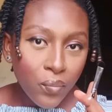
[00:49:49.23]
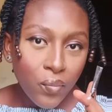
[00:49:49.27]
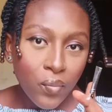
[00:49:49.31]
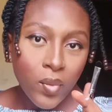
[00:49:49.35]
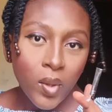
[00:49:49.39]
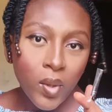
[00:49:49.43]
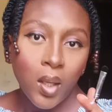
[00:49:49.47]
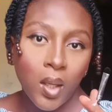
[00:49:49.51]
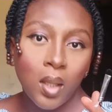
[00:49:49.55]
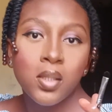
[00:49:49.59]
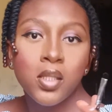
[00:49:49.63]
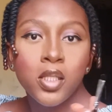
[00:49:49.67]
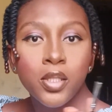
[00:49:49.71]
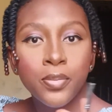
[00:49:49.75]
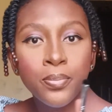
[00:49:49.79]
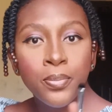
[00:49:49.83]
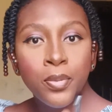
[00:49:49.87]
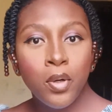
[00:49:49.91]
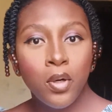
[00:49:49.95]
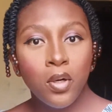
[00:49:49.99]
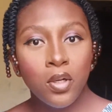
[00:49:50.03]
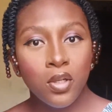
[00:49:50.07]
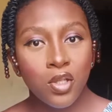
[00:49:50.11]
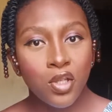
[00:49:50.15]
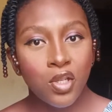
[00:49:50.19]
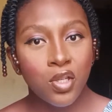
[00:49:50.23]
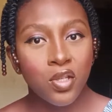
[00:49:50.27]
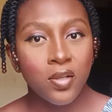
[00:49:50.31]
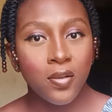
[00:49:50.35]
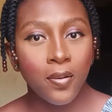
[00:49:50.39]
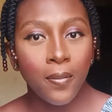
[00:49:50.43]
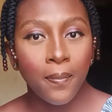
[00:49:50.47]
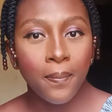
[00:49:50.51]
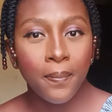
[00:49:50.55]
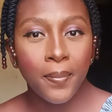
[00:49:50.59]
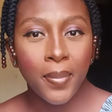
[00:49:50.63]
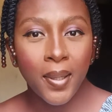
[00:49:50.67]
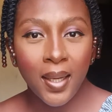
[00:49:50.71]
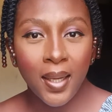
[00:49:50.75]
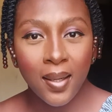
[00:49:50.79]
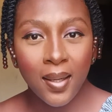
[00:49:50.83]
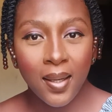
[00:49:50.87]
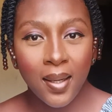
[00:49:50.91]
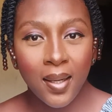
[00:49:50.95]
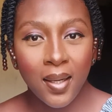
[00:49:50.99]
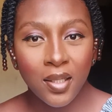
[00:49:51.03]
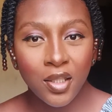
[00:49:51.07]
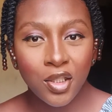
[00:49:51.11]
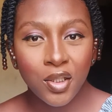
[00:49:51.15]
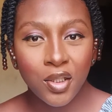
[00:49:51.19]
smudge some black
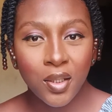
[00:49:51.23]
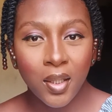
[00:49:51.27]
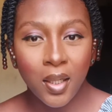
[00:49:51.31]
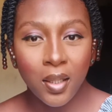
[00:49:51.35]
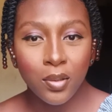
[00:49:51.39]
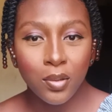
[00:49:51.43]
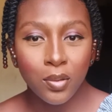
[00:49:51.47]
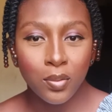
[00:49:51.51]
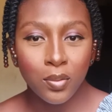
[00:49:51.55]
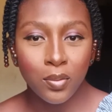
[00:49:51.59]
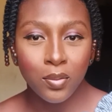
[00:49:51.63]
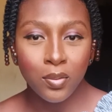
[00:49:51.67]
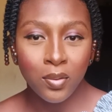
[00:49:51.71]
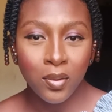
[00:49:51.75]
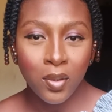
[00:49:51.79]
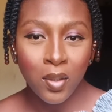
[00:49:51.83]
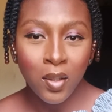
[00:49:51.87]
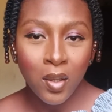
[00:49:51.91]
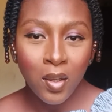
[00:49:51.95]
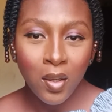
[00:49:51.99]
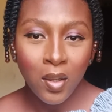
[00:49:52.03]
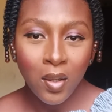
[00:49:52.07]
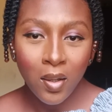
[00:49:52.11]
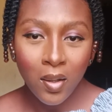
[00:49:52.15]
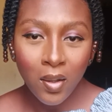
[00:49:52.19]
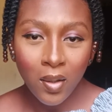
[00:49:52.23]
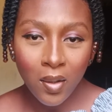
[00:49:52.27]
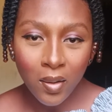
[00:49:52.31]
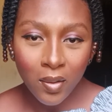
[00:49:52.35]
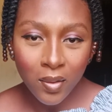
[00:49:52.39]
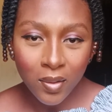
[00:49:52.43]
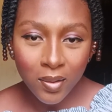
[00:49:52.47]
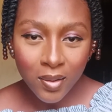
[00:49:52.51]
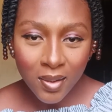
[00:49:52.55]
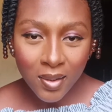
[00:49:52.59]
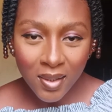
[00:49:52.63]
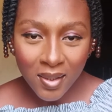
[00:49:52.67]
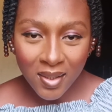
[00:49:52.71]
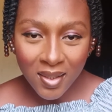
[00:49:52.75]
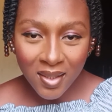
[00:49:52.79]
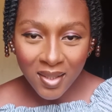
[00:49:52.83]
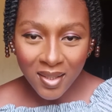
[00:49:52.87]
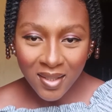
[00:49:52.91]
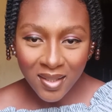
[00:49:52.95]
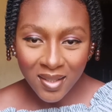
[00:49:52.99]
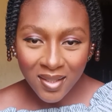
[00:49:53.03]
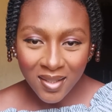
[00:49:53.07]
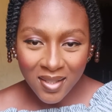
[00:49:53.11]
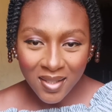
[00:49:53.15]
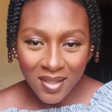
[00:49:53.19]
eyeshadow
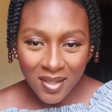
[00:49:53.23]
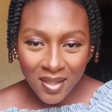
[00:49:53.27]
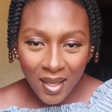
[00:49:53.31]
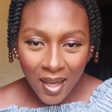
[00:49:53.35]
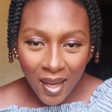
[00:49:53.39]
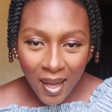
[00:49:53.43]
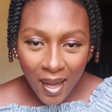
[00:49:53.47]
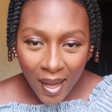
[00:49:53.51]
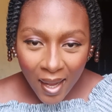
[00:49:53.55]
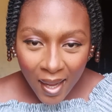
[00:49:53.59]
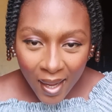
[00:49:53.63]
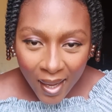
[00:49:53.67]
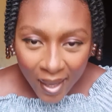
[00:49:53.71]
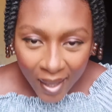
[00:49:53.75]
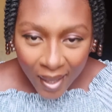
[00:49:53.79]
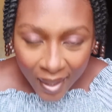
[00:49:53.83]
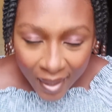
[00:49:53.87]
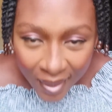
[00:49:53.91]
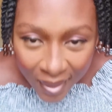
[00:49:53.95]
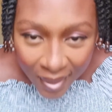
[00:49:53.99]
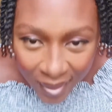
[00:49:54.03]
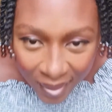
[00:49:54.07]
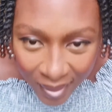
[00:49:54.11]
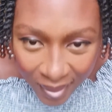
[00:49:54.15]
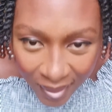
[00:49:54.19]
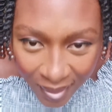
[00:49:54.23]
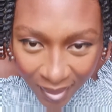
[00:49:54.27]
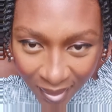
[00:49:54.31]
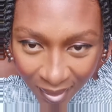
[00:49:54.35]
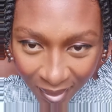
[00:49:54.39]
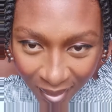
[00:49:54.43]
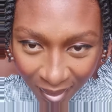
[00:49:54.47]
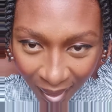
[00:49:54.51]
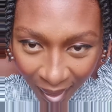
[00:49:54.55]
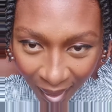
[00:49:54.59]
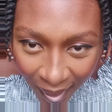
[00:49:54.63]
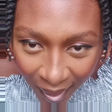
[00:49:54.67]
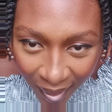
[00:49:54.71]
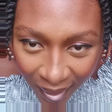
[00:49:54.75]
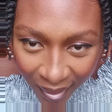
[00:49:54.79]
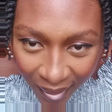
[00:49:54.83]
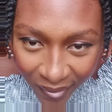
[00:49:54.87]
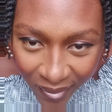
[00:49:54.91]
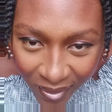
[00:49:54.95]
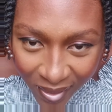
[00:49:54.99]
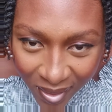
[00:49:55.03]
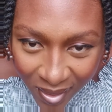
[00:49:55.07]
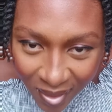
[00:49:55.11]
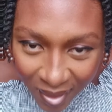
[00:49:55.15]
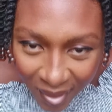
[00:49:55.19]
underneath. Hi. Hi,
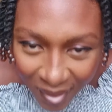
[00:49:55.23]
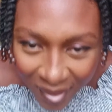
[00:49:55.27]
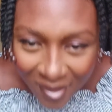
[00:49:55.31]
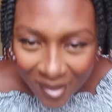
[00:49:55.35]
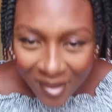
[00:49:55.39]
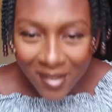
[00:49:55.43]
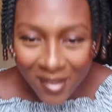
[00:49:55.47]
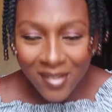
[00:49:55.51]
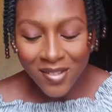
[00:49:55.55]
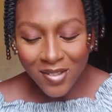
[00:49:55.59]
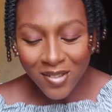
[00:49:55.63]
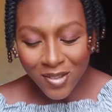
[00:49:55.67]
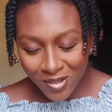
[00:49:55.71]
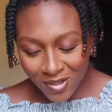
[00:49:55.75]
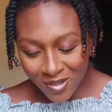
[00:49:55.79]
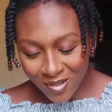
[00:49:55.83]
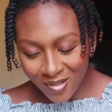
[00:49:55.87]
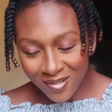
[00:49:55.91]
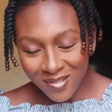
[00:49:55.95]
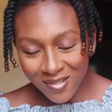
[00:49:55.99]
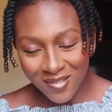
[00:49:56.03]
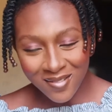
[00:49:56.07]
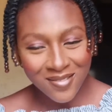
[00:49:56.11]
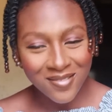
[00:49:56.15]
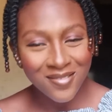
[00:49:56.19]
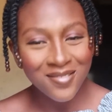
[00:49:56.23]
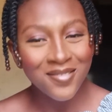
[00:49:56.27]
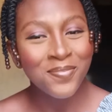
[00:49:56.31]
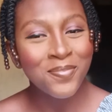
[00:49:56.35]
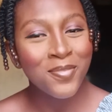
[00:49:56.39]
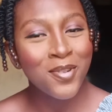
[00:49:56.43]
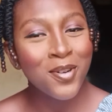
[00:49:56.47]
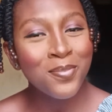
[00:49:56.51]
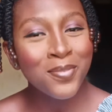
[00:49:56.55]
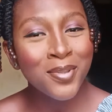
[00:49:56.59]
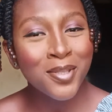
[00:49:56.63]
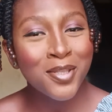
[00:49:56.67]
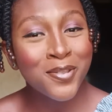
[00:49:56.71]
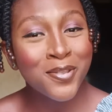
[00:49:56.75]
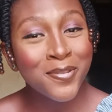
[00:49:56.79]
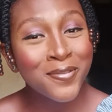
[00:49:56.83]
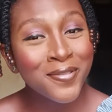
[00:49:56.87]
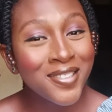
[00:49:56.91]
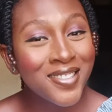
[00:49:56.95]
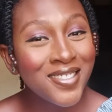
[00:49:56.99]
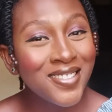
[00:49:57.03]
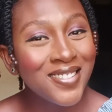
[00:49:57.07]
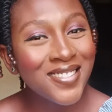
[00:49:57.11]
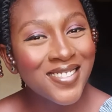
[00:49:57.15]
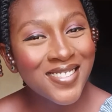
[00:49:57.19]
Christiana. Oh, mommy
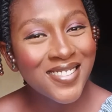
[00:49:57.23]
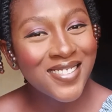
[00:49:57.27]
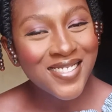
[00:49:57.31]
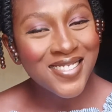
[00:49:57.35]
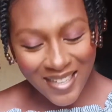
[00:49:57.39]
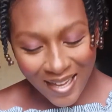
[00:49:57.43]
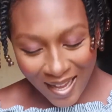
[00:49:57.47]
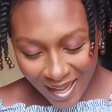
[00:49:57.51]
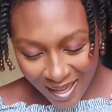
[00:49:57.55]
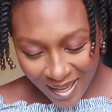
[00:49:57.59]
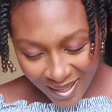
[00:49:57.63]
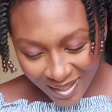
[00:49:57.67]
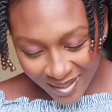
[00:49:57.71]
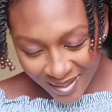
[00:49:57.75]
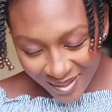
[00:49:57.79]
twins. Hi.